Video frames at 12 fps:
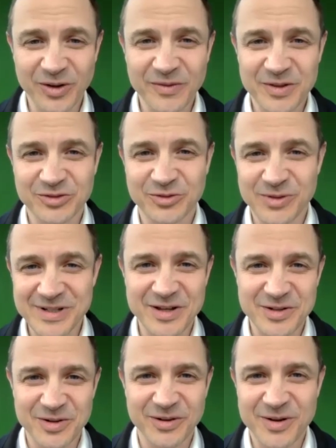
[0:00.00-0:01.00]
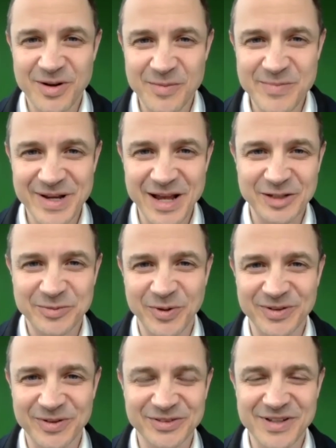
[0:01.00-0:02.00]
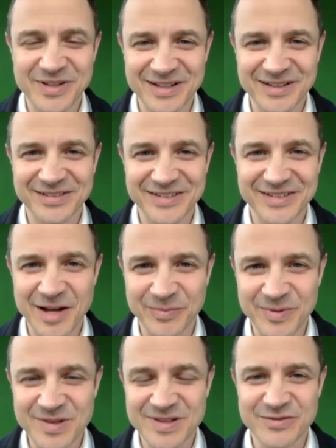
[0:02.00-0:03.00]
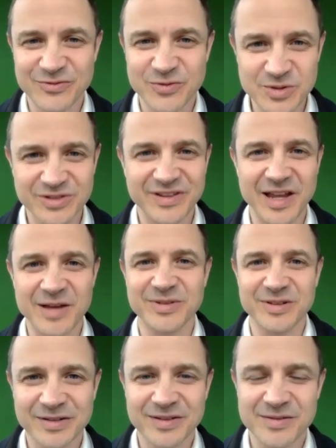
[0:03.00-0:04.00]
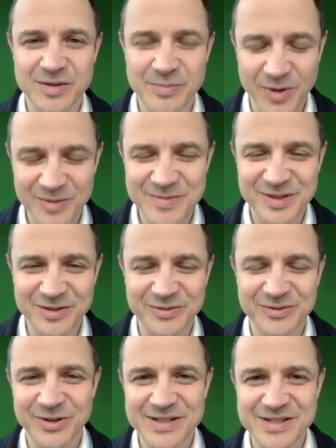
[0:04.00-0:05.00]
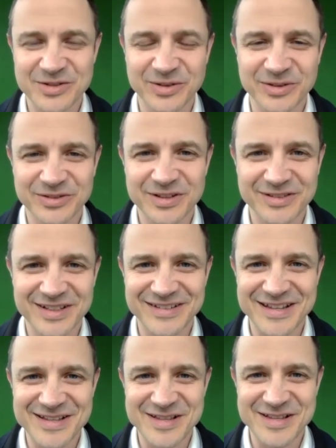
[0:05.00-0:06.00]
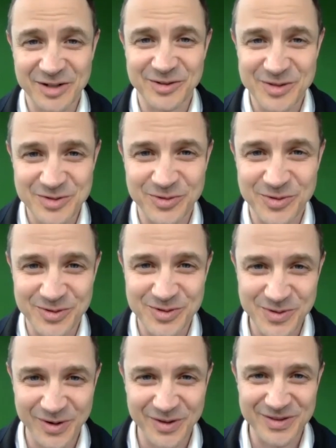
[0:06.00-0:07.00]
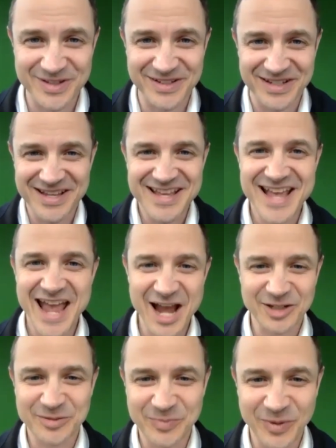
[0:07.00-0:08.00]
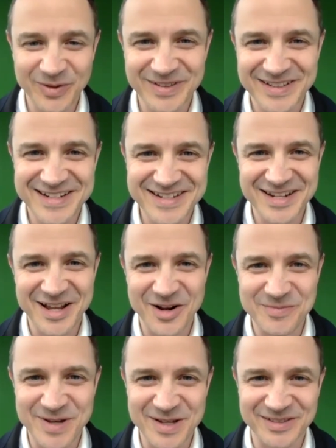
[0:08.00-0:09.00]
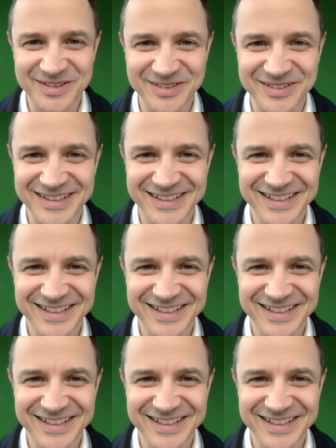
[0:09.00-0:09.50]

on the street that you're a big expert in SNAP, in the food stamps and Department of Transitional Assistance is actually true. You are the expert in town, basically.